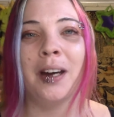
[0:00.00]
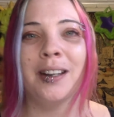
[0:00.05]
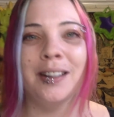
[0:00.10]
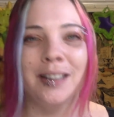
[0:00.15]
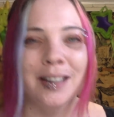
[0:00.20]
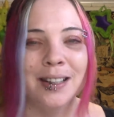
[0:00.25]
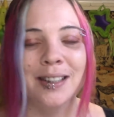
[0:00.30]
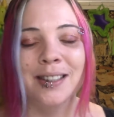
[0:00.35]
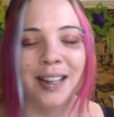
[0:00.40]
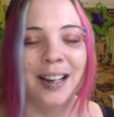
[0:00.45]

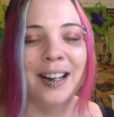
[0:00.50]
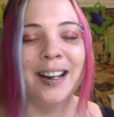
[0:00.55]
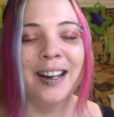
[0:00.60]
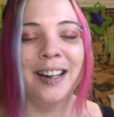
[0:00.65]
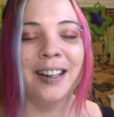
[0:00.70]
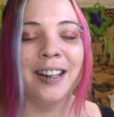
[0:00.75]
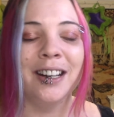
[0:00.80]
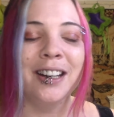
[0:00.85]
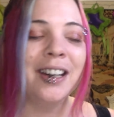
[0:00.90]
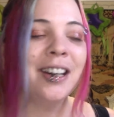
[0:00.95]

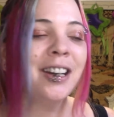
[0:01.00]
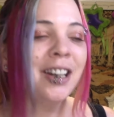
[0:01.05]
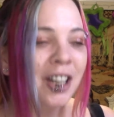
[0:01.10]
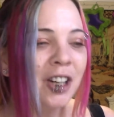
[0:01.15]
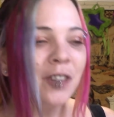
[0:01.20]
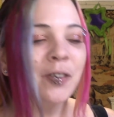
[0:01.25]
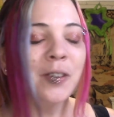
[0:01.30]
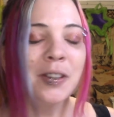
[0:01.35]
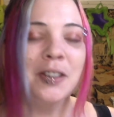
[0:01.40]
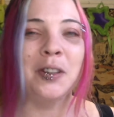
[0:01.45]
decide
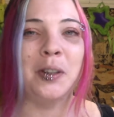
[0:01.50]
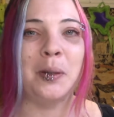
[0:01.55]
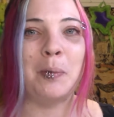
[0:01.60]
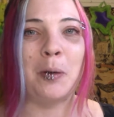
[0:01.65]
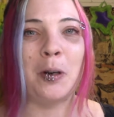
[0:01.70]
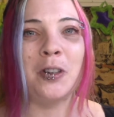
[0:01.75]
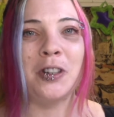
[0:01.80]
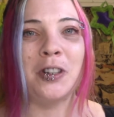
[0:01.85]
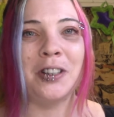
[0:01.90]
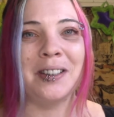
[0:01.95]
if it's a good
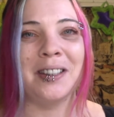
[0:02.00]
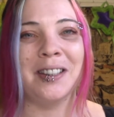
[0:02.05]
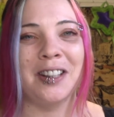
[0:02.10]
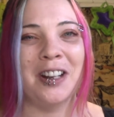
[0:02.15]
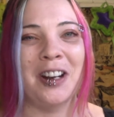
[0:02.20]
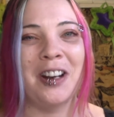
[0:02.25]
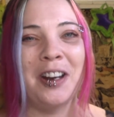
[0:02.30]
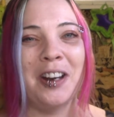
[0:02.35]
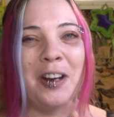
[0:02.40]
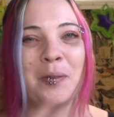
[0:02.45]
purchase or not.